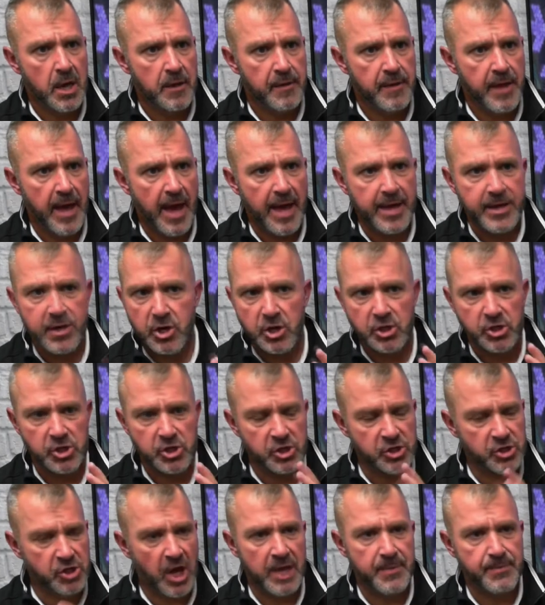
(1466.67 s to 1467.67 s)
that you can just
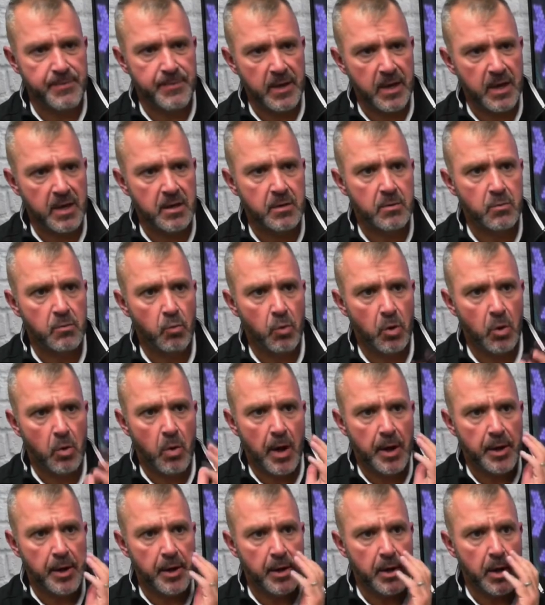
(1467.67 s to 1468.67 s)
type in. We'll
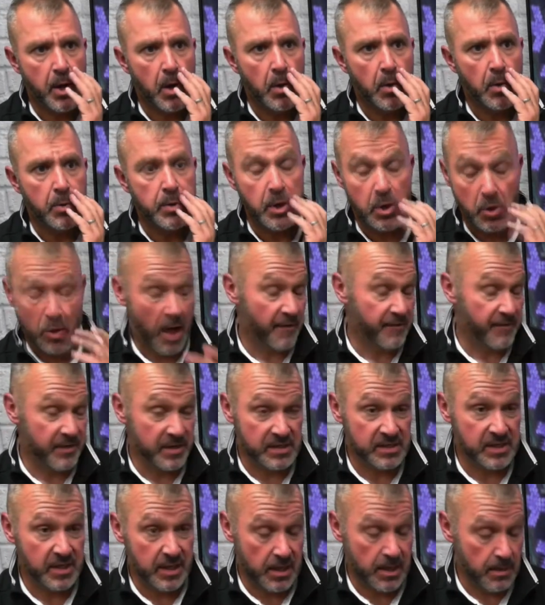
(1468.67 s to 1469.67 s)
want to know, you know,
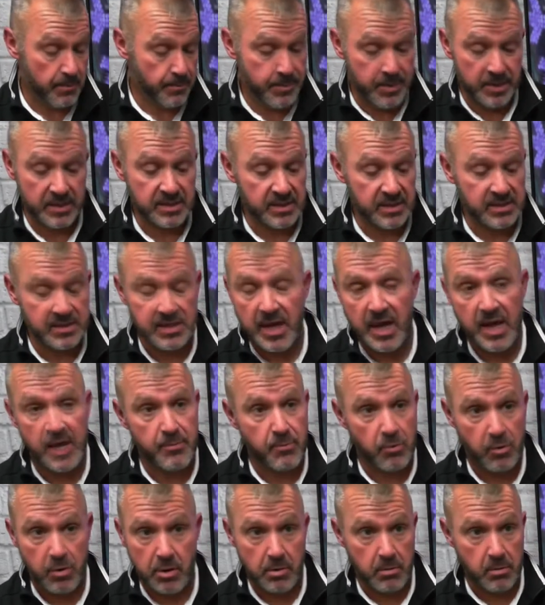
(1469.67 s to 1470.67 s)
obviously a business name
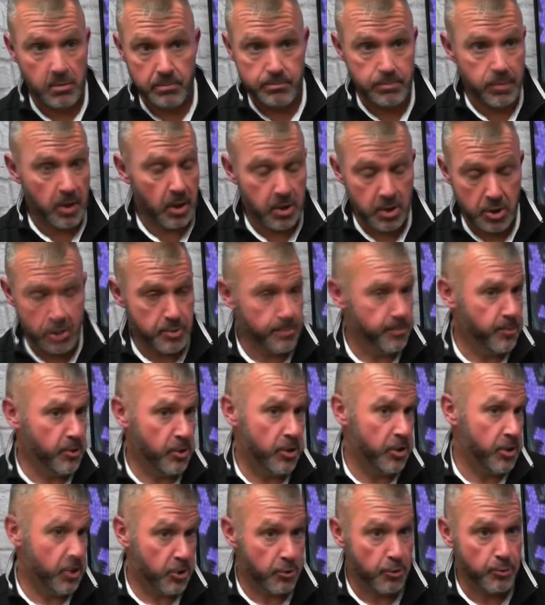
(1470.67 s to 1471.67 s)
or a
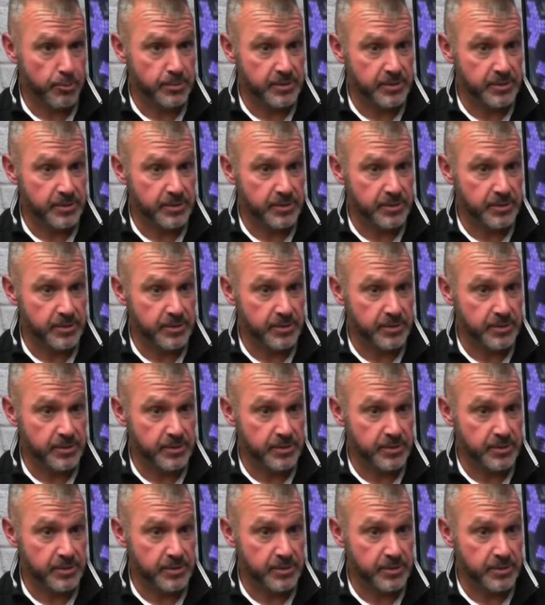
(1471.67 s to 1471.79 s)
community group's